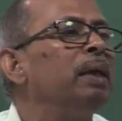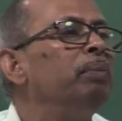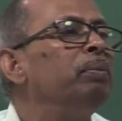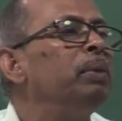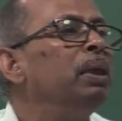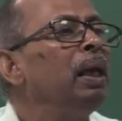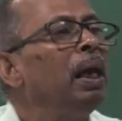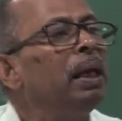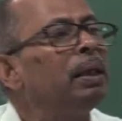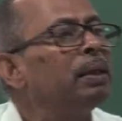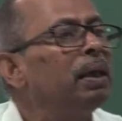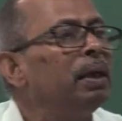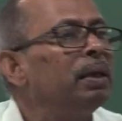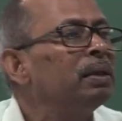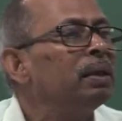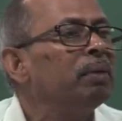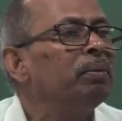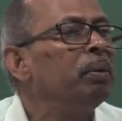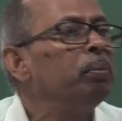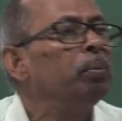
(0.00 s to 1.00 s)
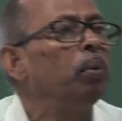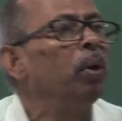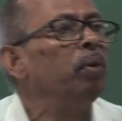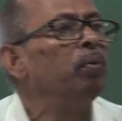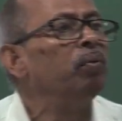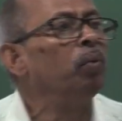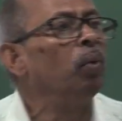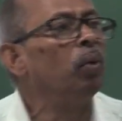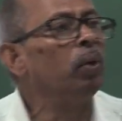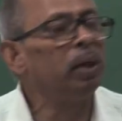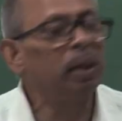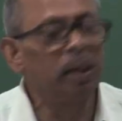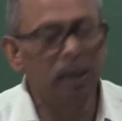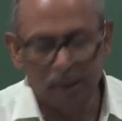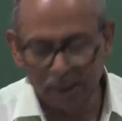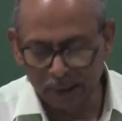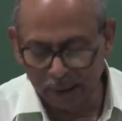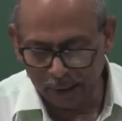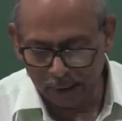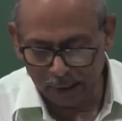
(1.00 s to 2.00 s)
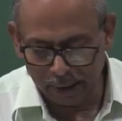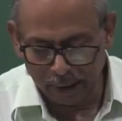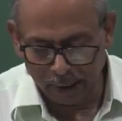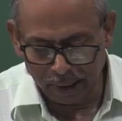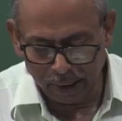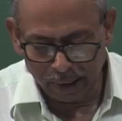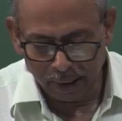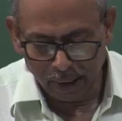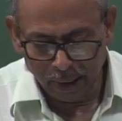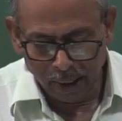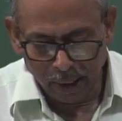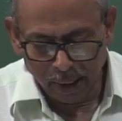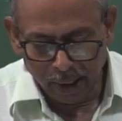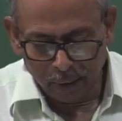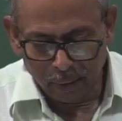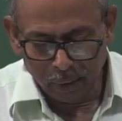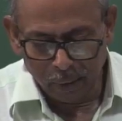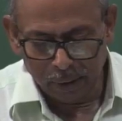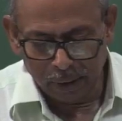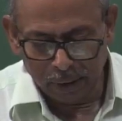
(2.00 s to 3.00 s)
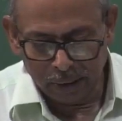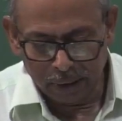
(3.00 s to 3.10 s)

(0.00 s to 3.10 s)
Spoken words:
something like 37.4 degrees centigrade, which